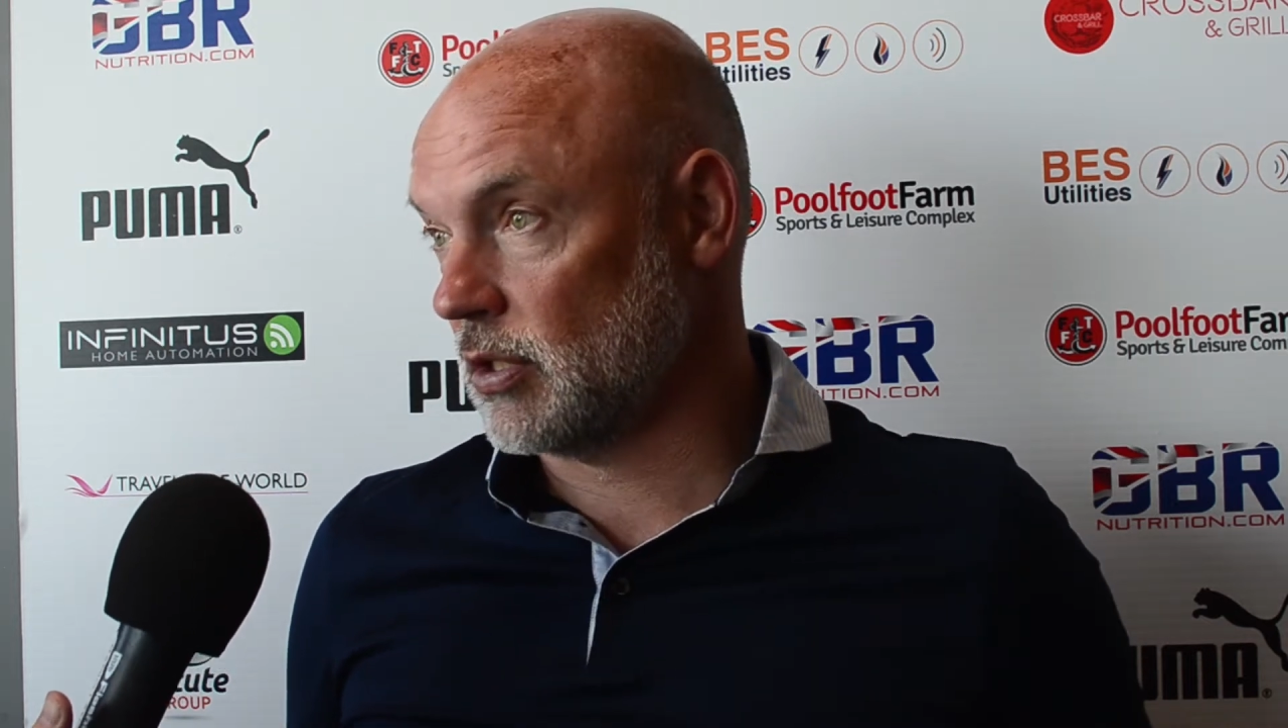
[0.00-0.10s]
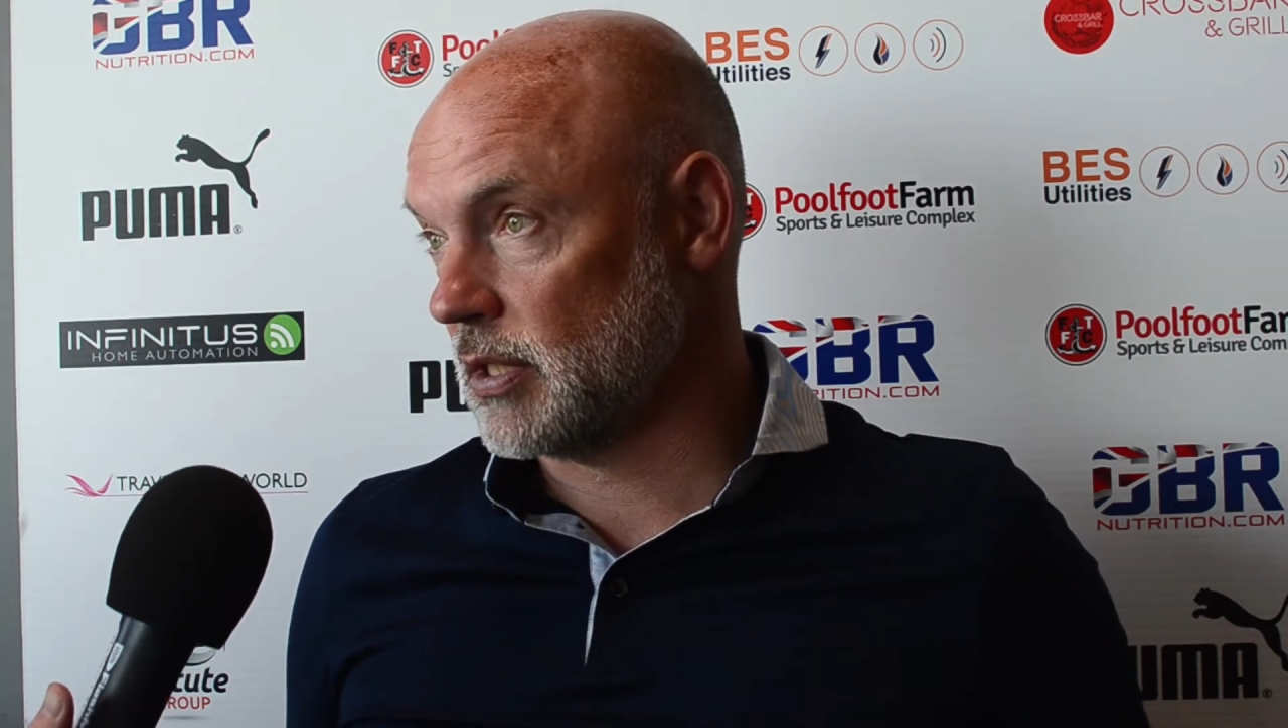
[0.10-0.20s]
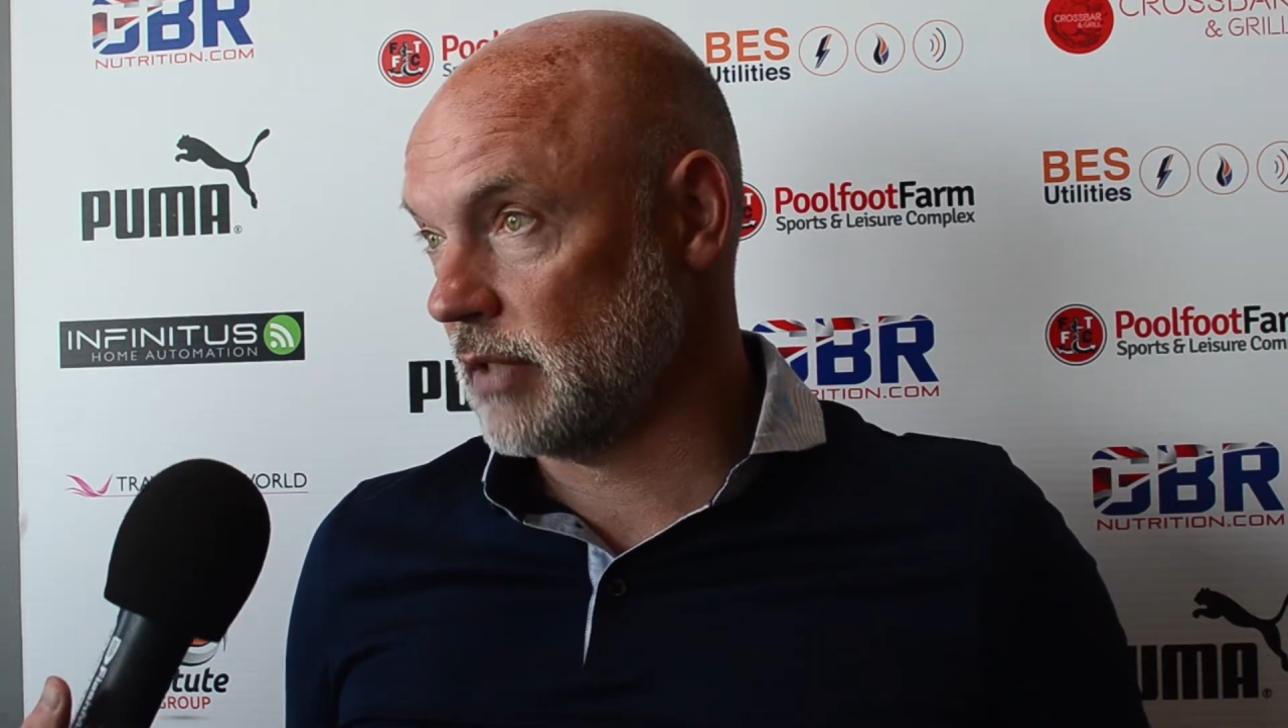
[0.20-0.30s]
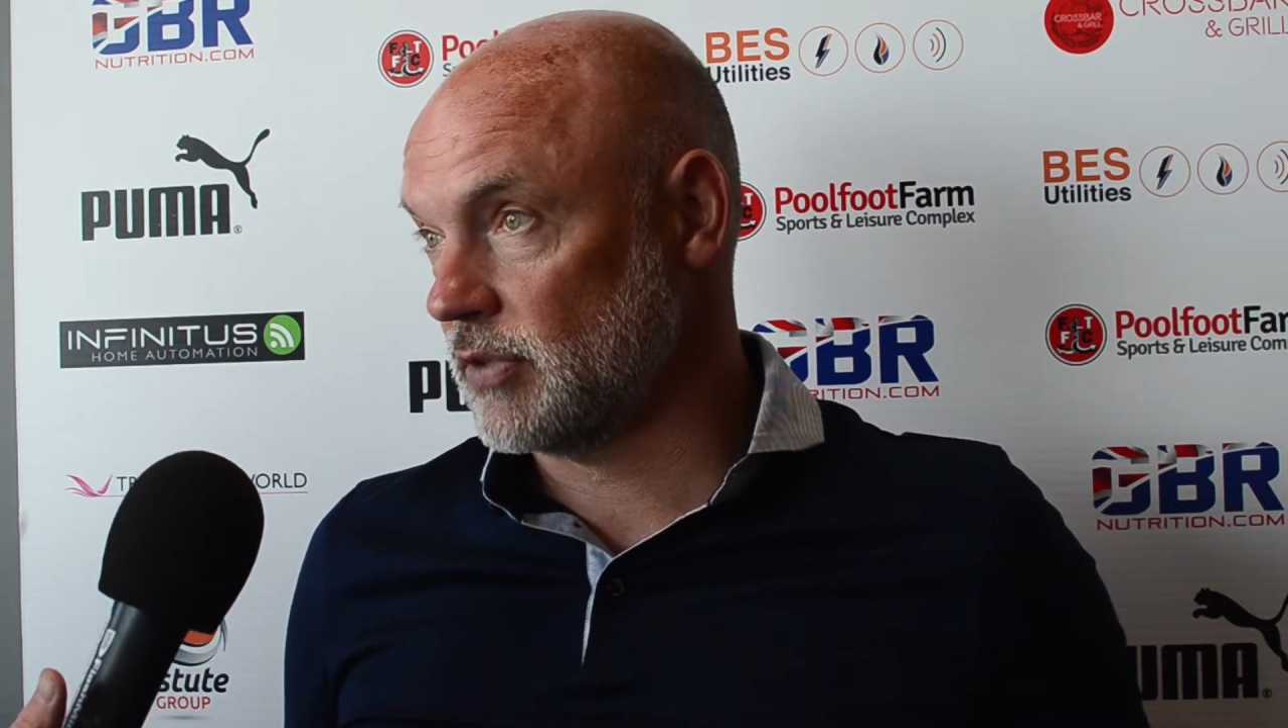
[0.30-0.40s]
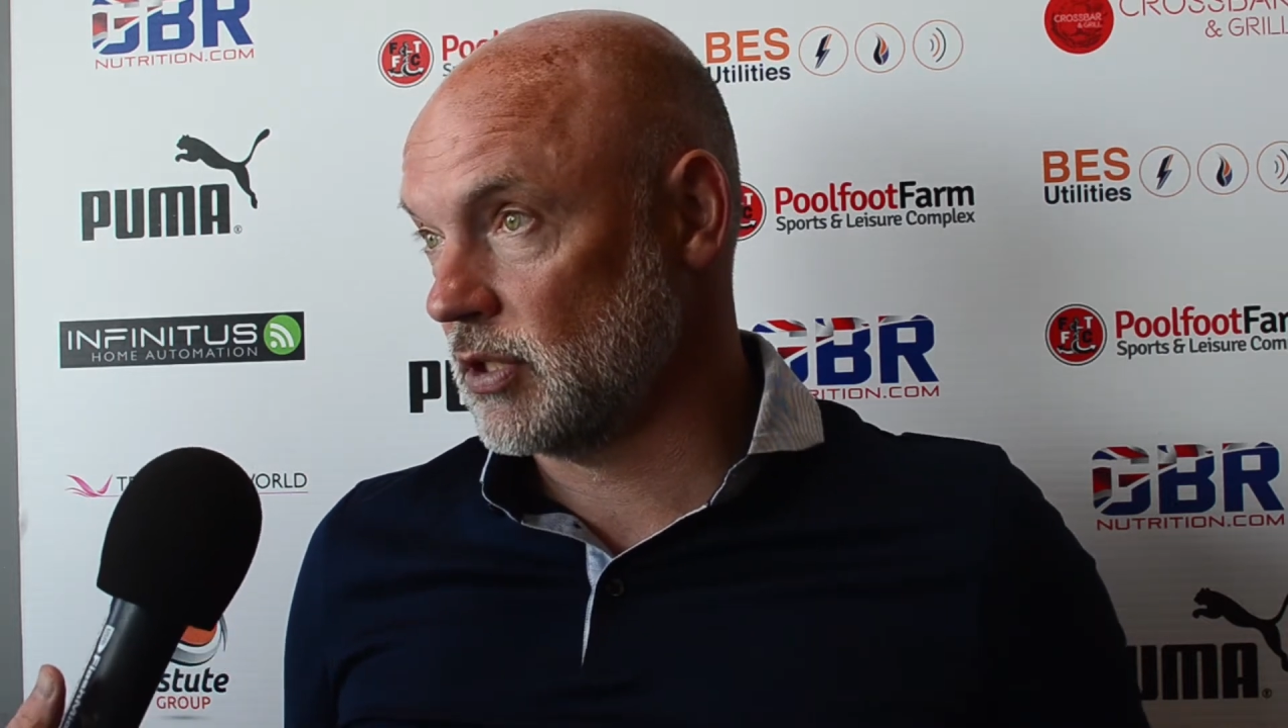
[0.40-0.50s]

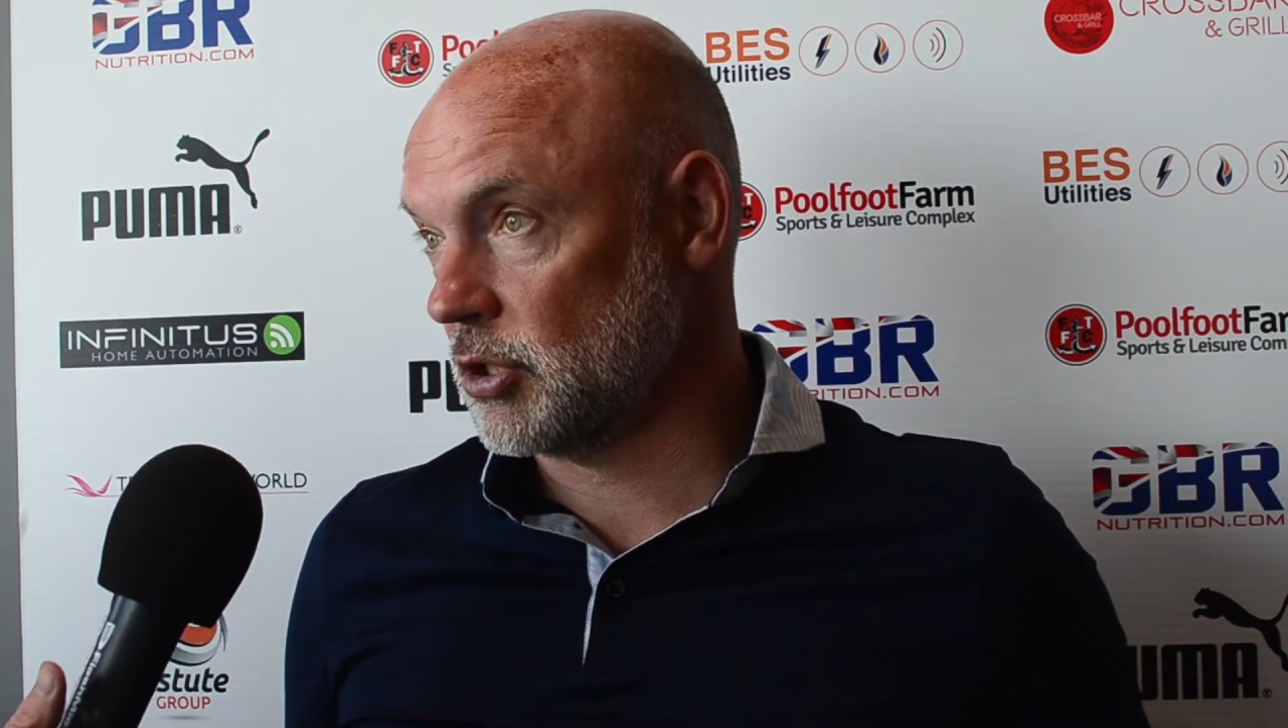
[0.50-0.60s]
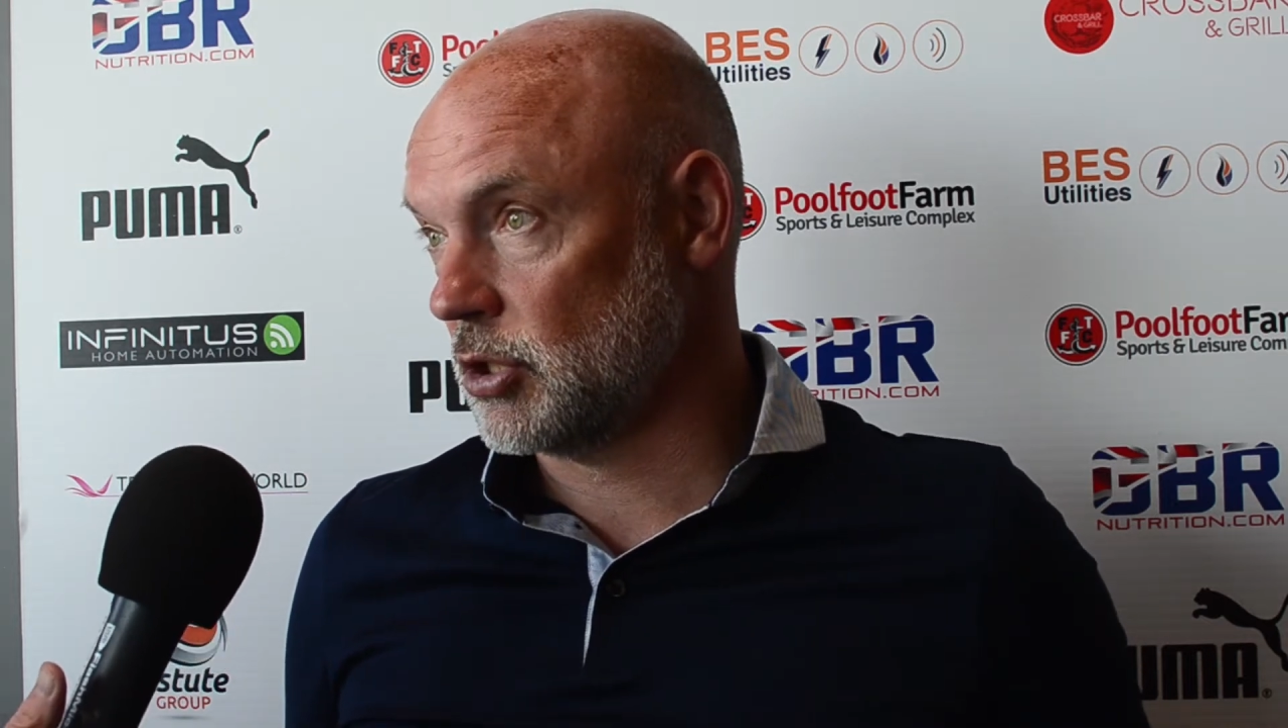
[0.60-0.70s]
ourselves in the